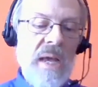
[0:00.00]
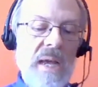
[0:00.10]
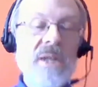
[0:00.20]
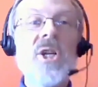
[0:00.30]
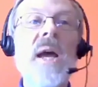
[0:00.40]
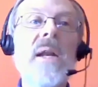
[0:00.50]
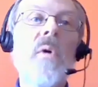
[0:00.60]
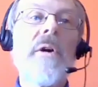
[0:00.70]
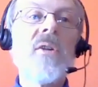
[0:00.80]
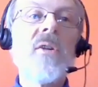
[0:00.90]
In
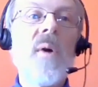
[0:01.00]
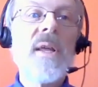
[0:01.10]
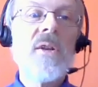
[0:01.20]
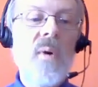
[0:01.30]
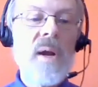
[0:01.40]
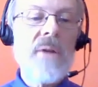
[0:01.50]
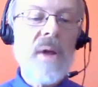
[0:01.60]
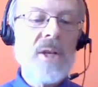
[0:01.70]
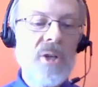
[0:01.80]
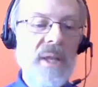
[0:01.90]
January 2020,
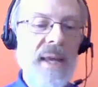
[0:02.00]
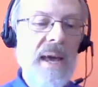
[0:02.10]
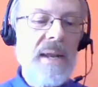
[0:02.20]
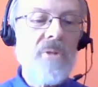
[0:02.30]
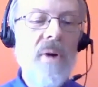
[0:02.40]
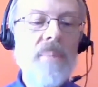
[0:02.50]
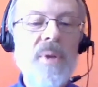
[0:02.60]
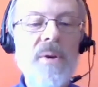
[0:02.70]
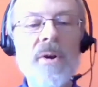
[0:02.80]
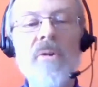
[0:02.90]
Rachel again
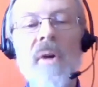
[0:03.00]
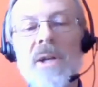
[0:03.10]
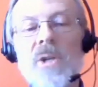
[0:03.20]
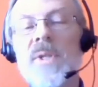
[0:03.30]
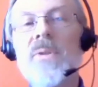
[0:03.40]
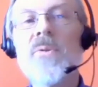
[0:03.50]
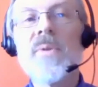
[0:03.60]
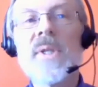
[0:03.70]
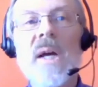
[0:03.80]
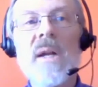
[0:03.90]
interrupted her graduate school
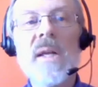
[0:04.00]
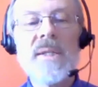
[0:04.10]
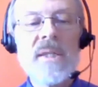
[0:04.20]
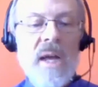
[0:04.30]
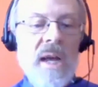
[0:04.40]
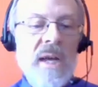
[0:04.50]
studies